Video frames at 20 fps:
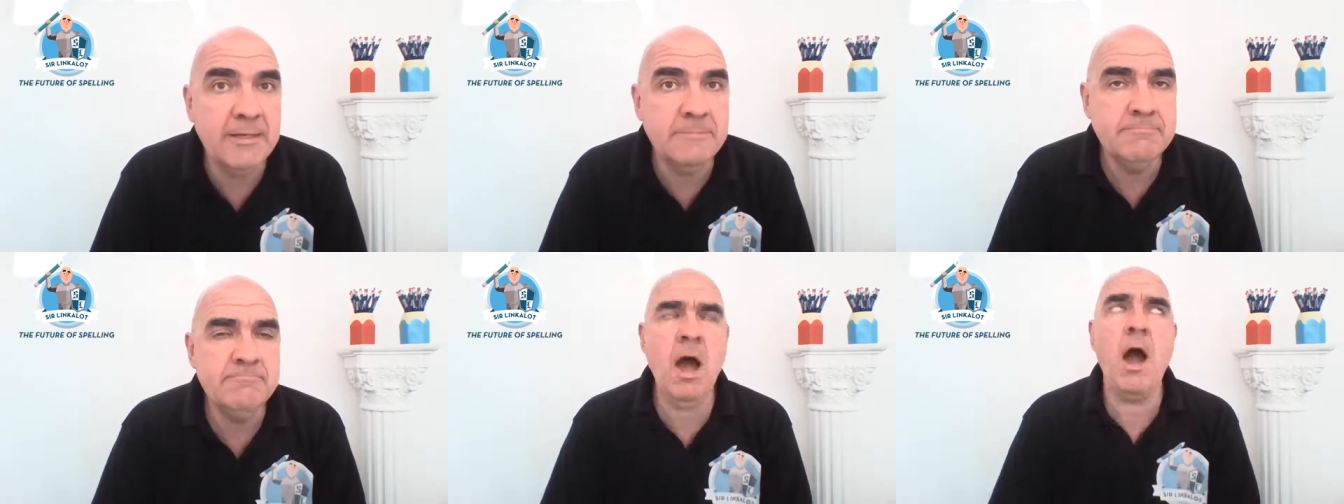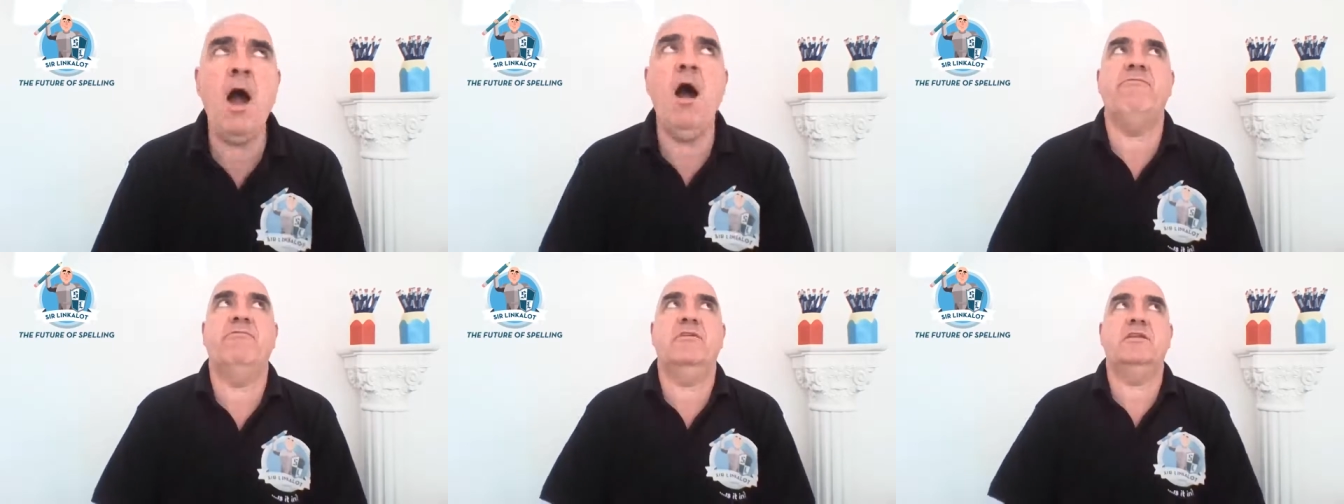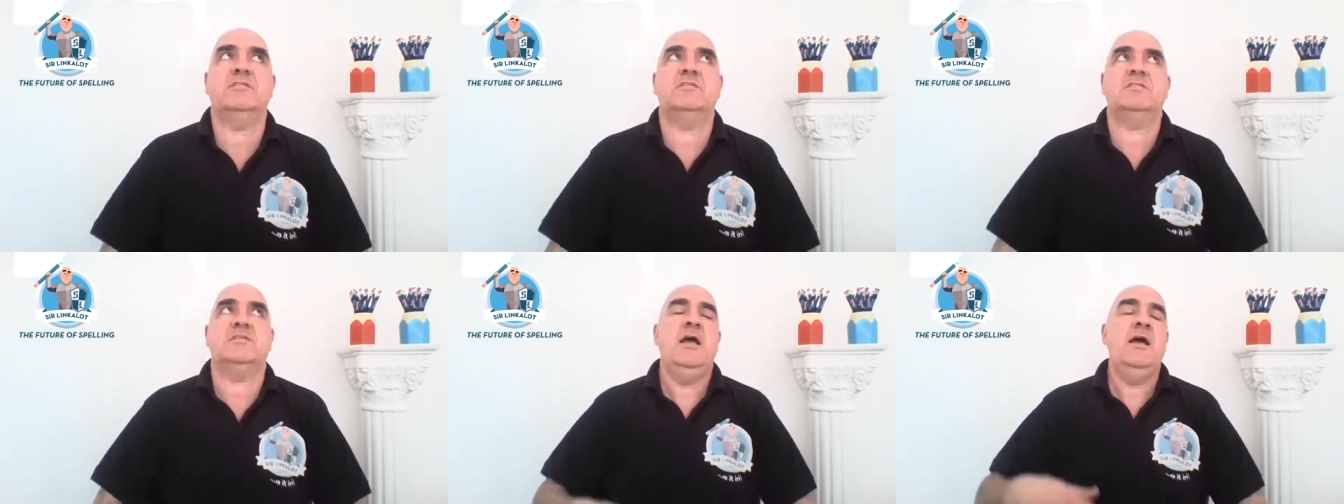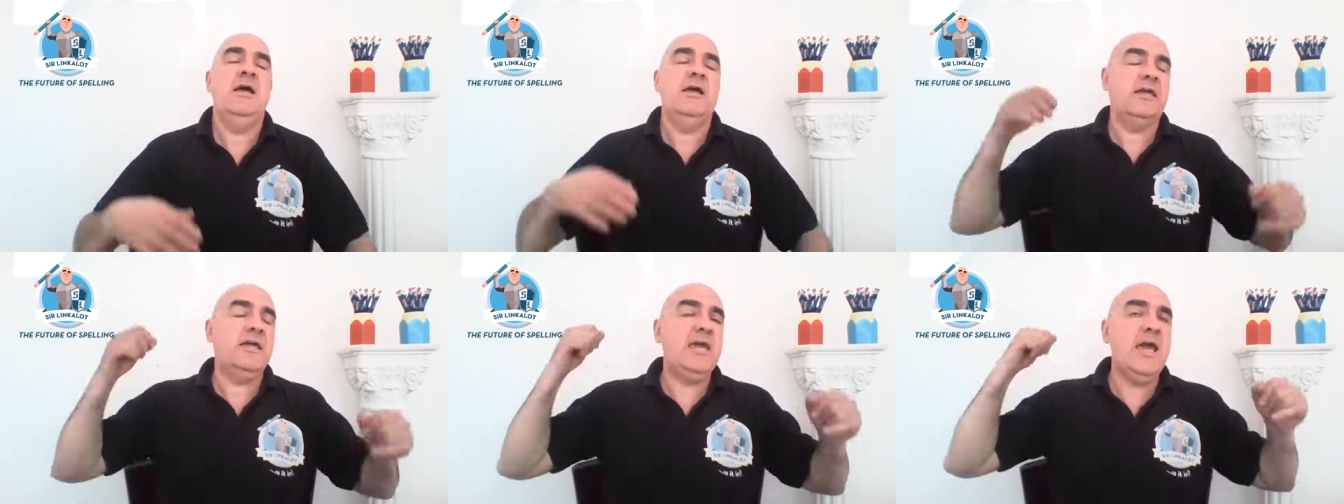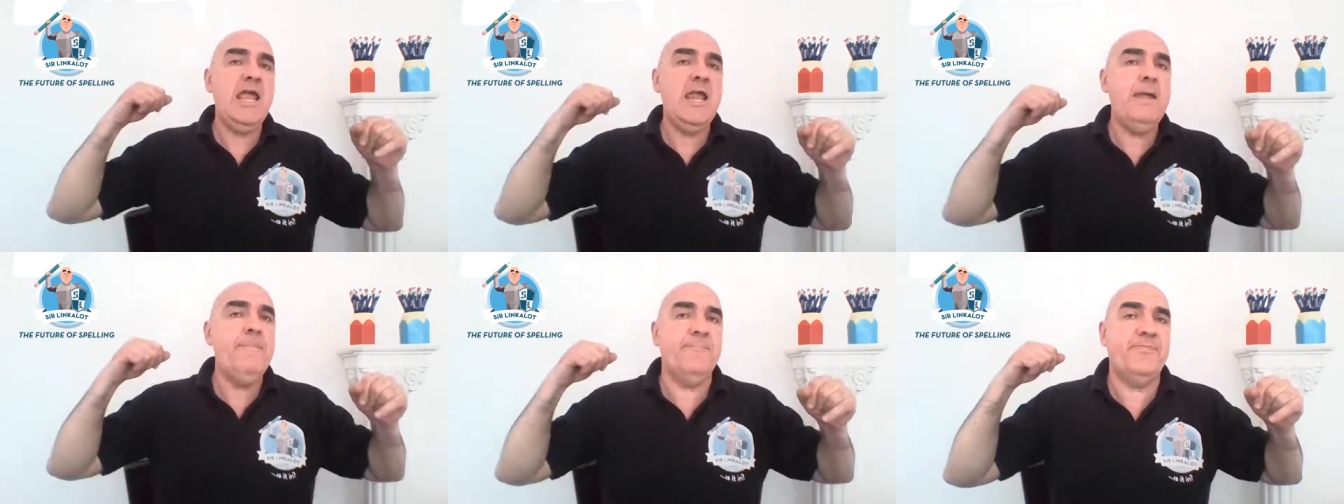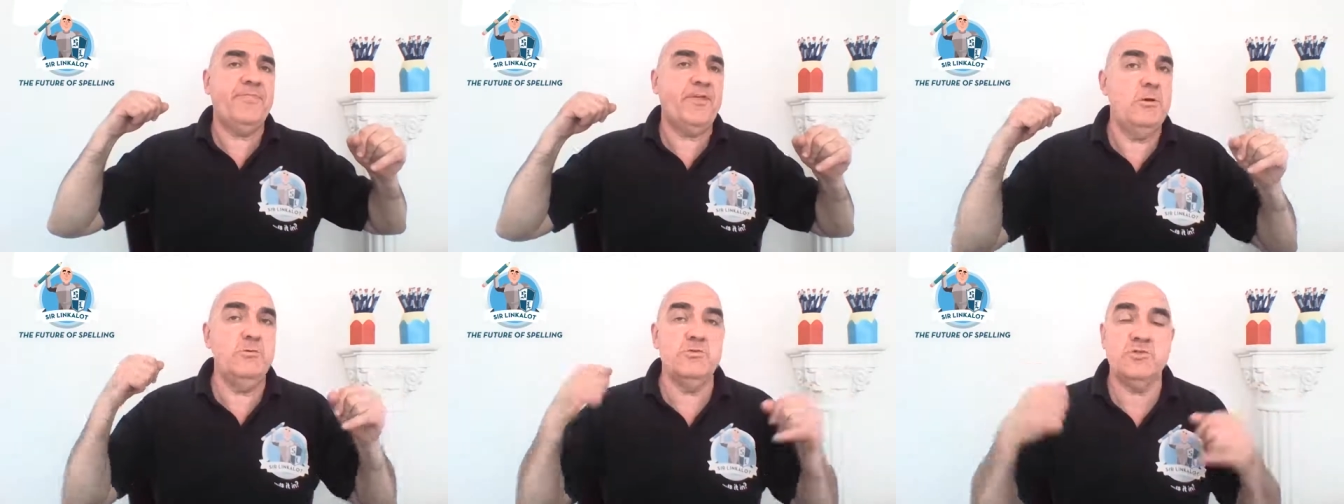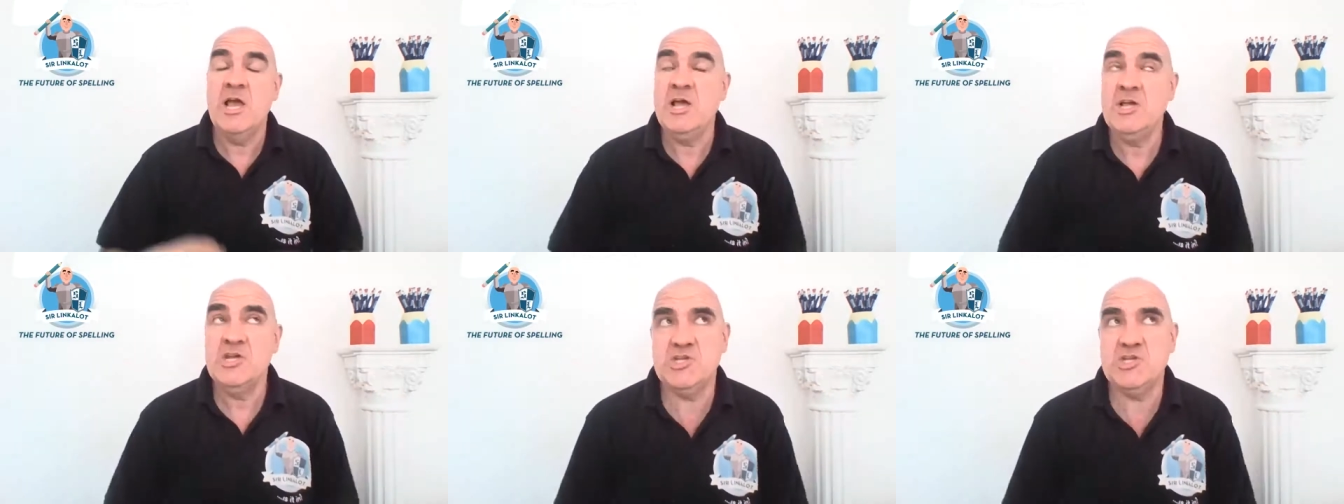Marvellous. Keep those.